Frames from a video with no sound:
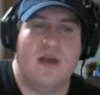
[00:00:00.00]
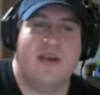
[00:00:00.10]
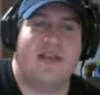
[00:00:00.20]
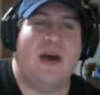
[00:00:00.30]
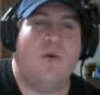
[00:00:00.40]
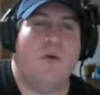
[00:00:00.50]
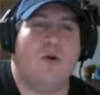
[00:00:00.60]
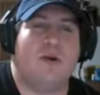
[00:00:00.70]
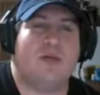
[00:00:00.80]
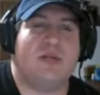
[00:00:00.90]
That
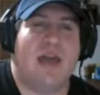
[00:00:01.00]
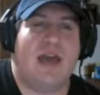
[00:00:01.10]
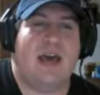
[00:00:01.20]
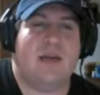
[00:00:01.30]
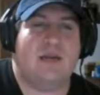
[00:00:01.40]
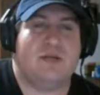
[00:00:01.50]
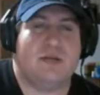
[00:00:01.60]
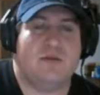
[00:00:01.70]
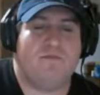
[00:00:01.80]
works as